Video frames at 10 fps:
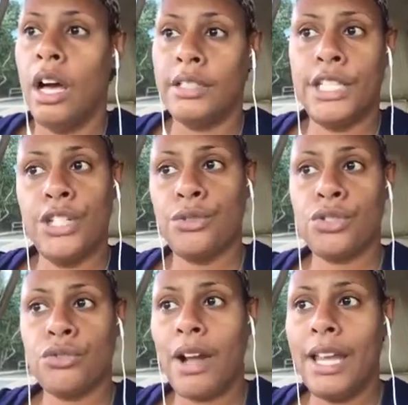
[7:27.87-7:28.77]
teachers
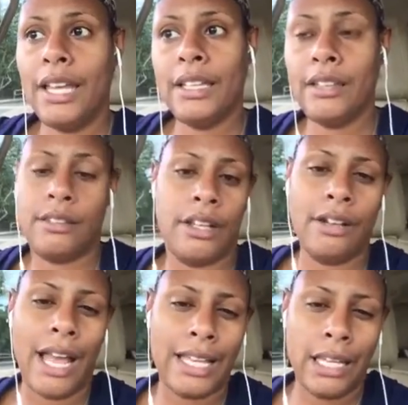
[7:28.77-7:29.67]
strike, and they're
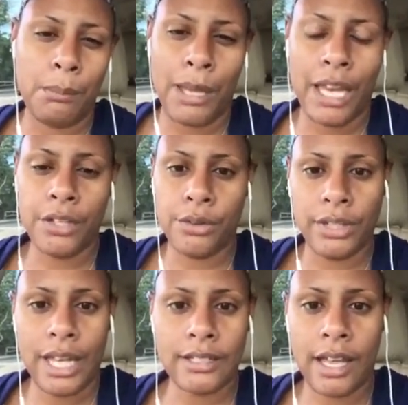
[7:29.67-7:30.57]
not getting paid
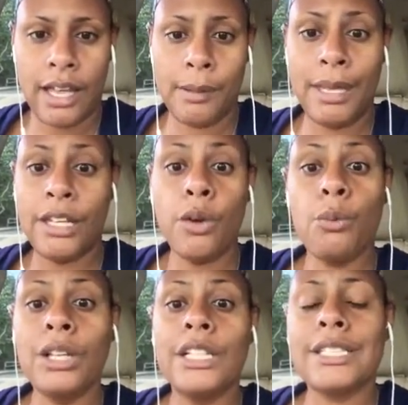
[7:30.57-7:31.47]
during that time. And they're
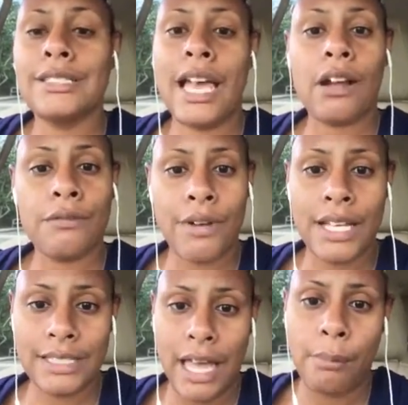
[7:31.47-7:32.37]
willing to
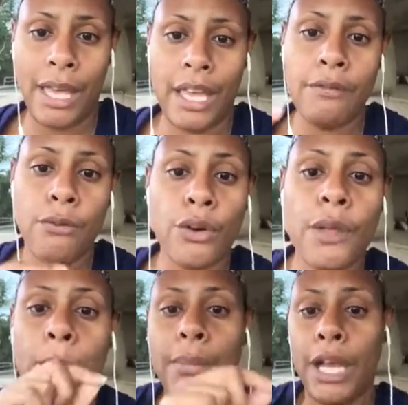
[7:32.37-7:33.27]
sacrifice that pay for
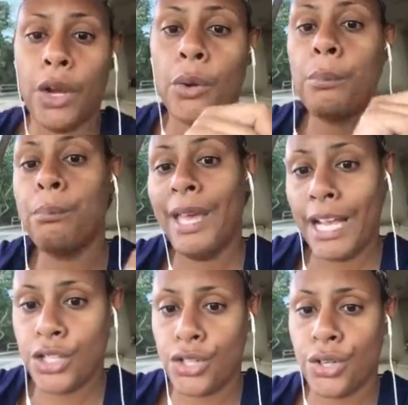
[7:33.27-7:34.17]
the bigger
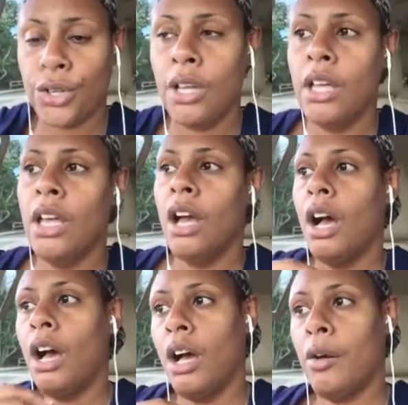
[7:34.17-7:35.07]
picture.
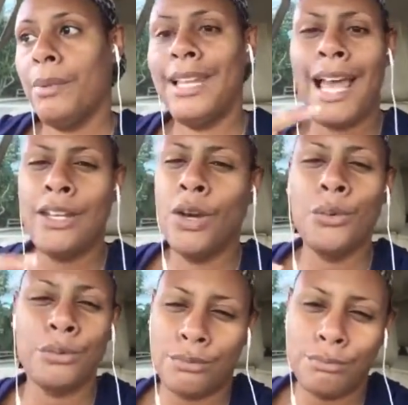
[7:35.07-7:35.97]
And I
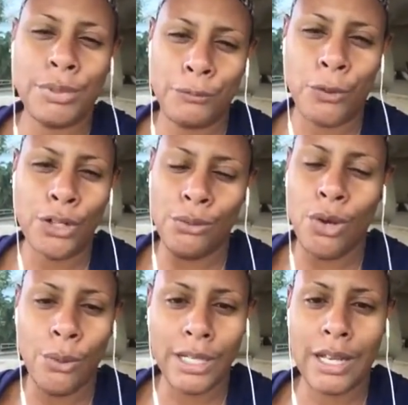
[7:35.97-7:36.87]
know before you
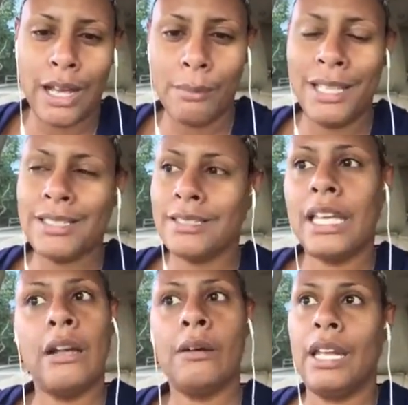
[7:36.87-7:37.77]
go in the comments and
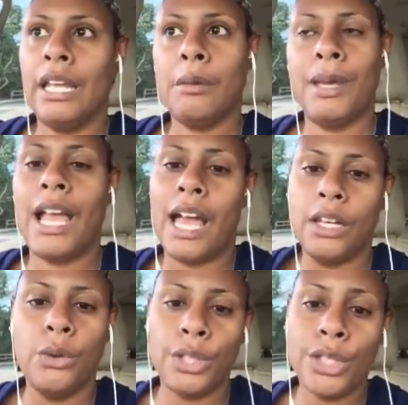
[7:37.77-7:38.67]
say, oh, they get paid, I
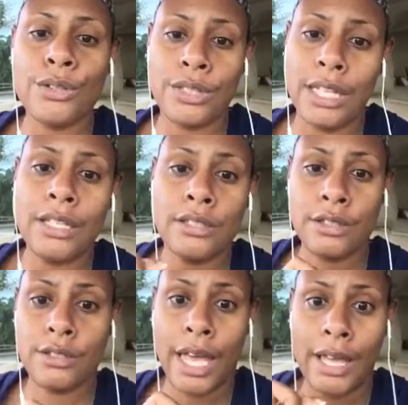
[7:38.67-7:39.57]
know that there's things
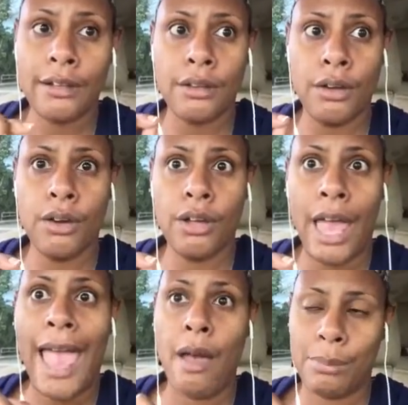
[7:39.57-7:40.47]
that
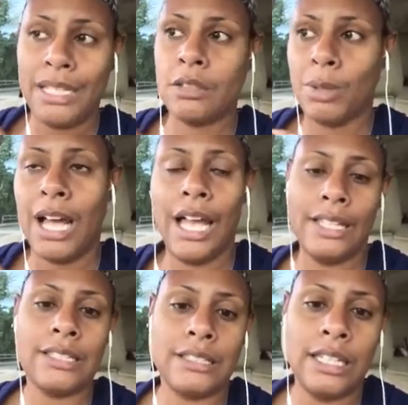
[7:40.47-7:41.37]
happens
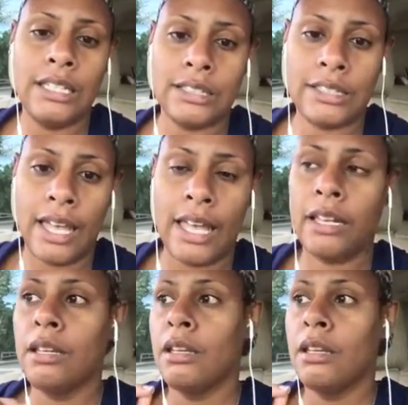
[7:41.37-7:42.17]
behind the scenes that